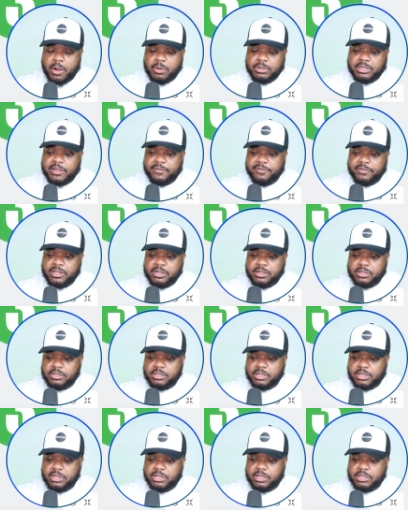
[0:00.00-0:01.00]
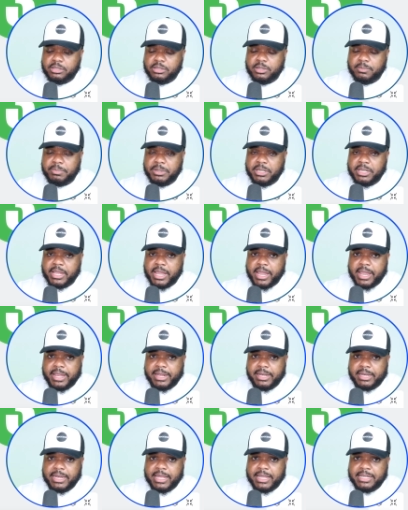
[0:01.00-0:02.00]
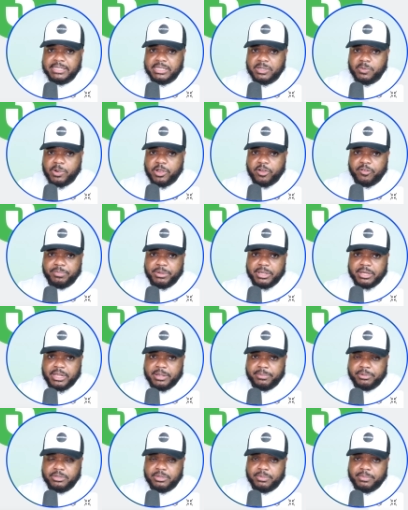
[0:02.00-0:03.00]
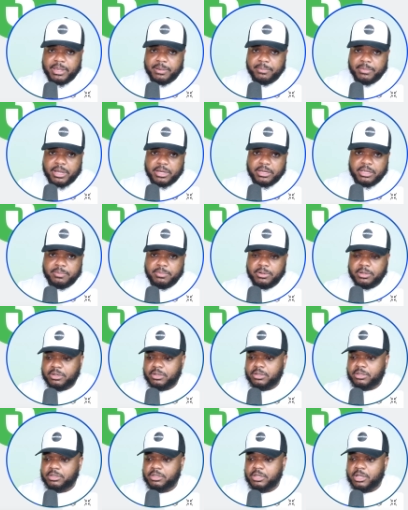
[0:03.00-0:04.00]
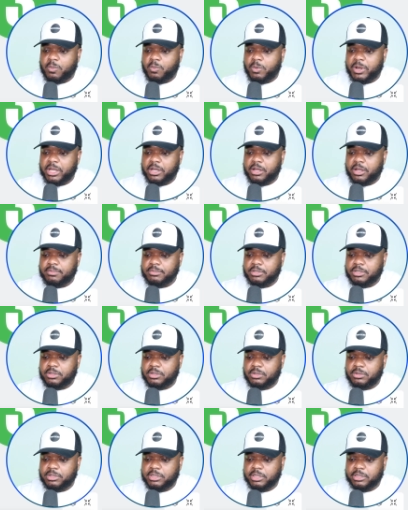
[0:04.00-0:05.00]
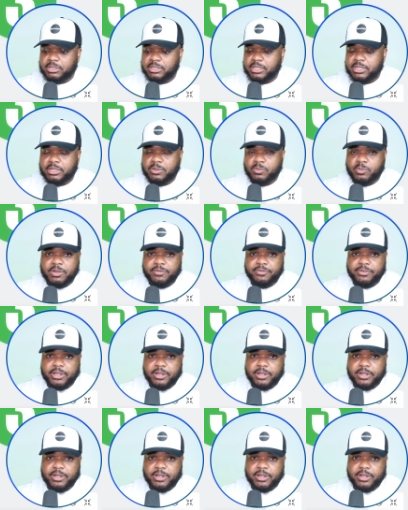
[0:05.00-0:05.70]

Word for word: I would definitely consider this to be a lazy way of being able to make money because when it comes to succeeding with